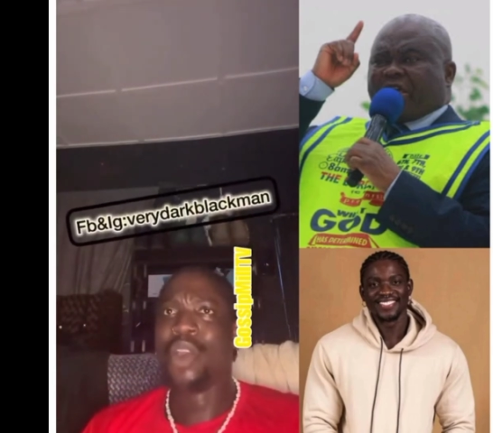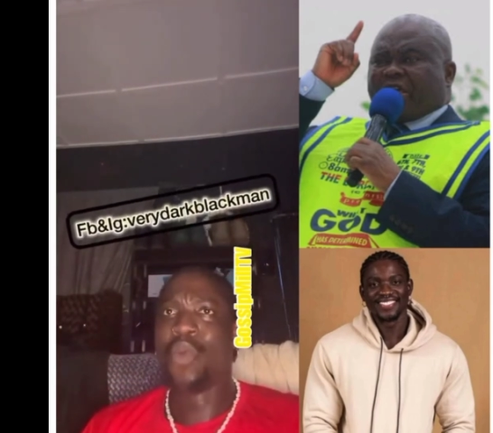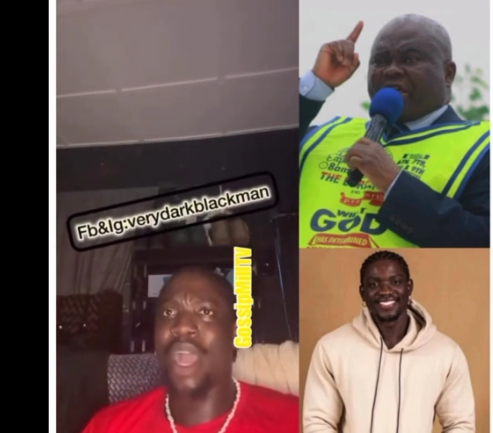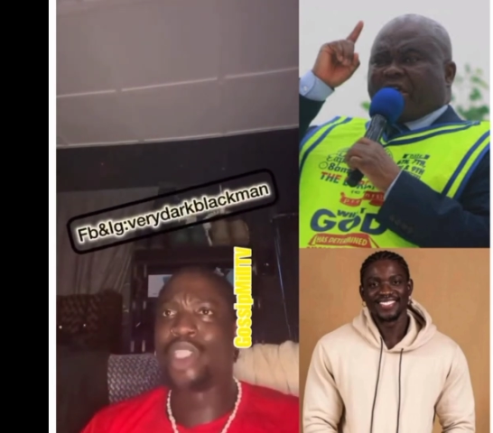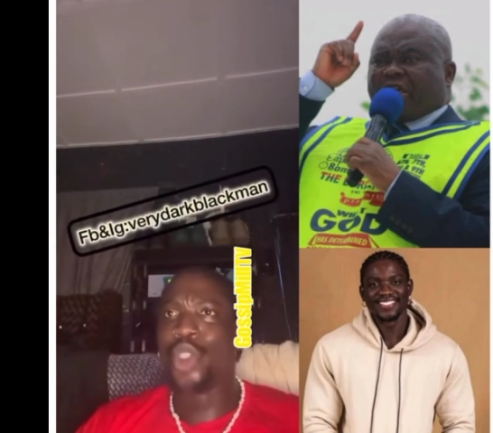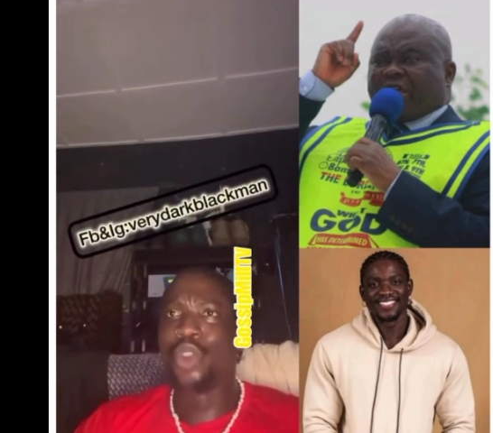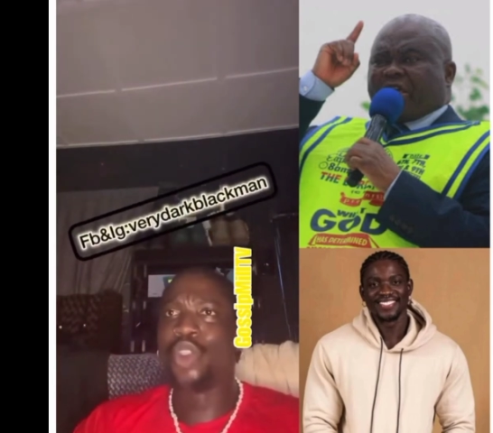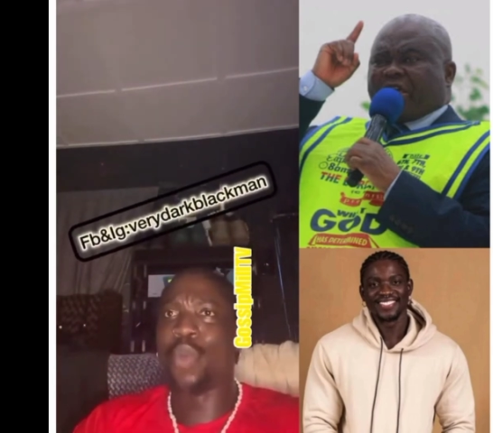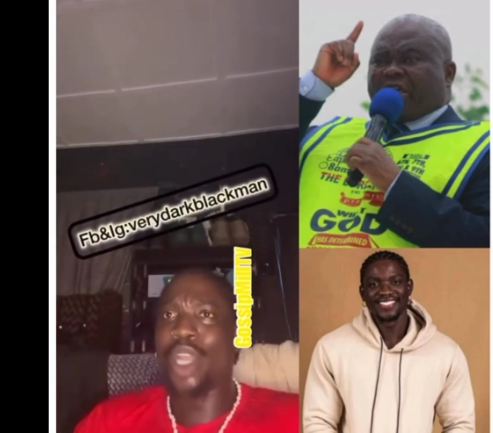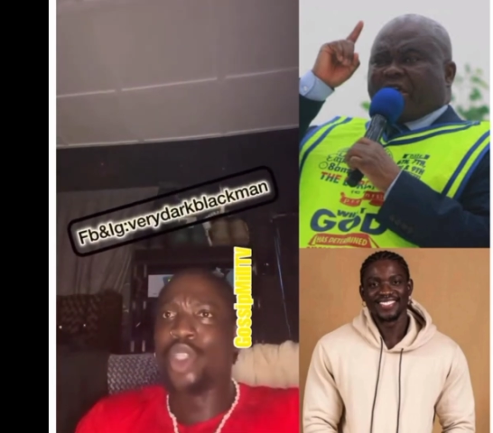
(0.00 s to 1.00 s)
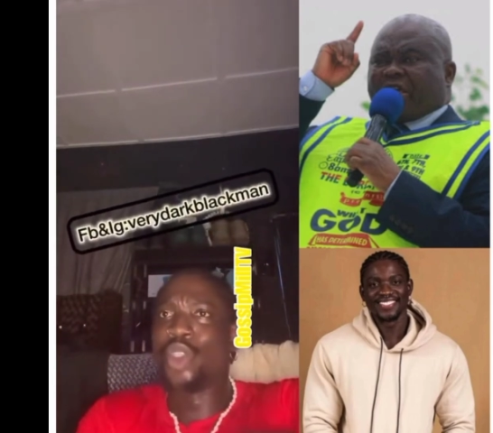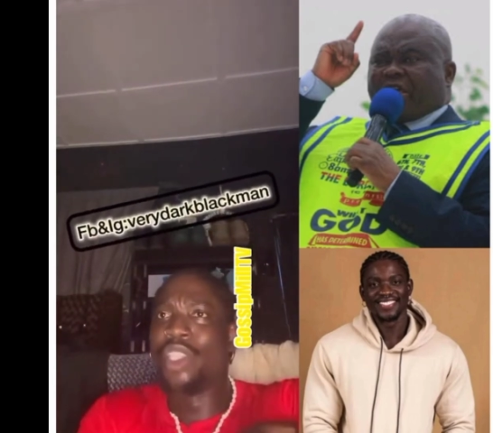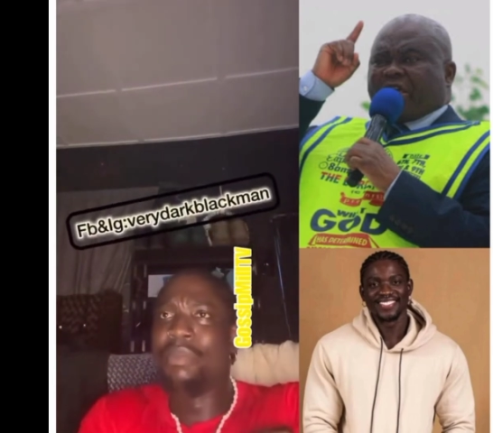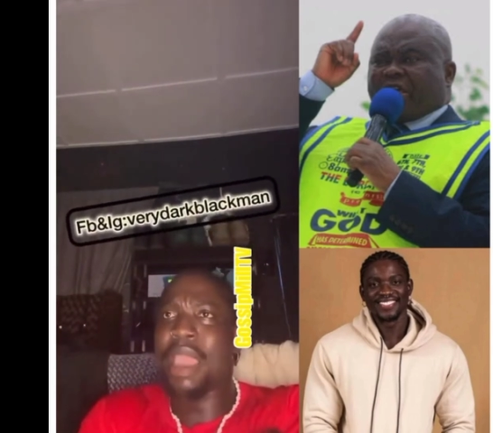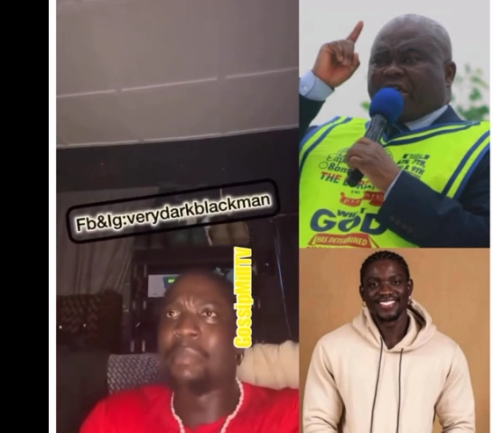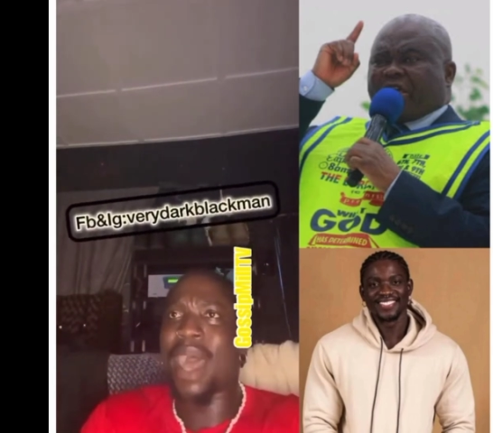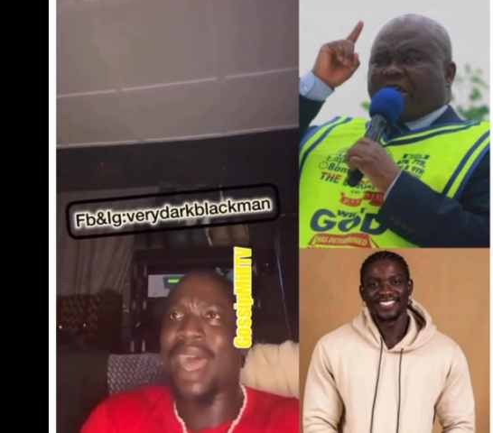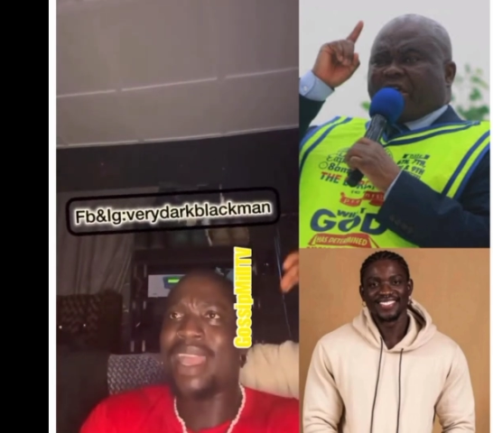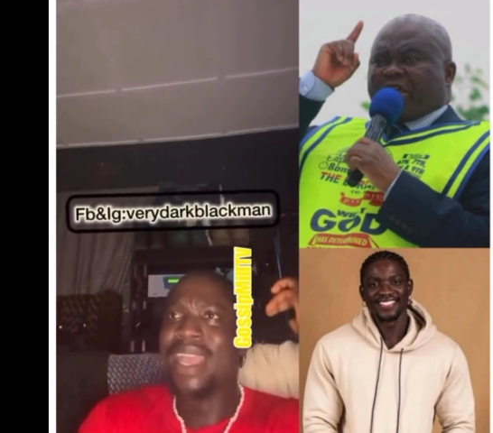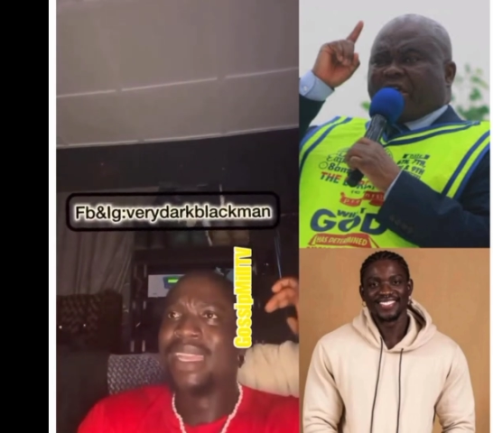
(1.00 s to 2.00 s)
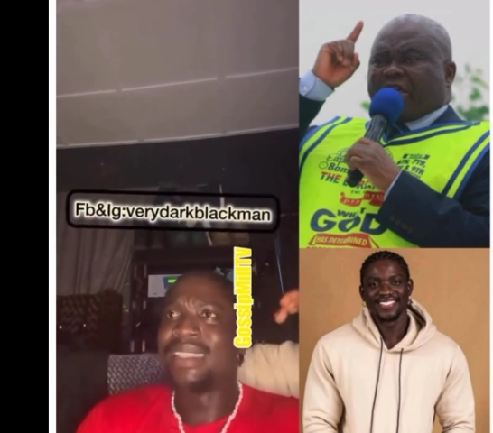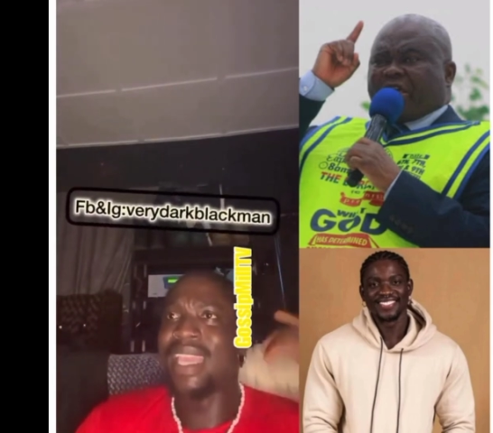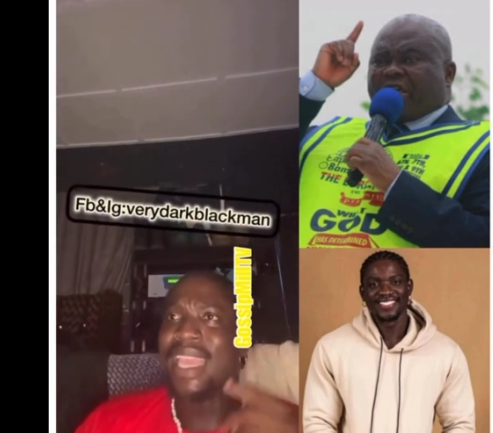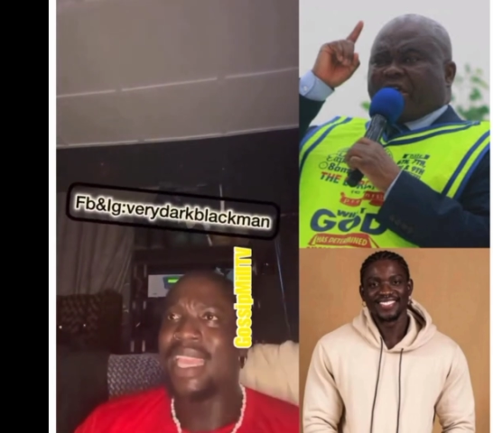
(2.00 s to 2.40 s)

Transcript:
Speaker 1: Oh my church, one church, one scatter, guys.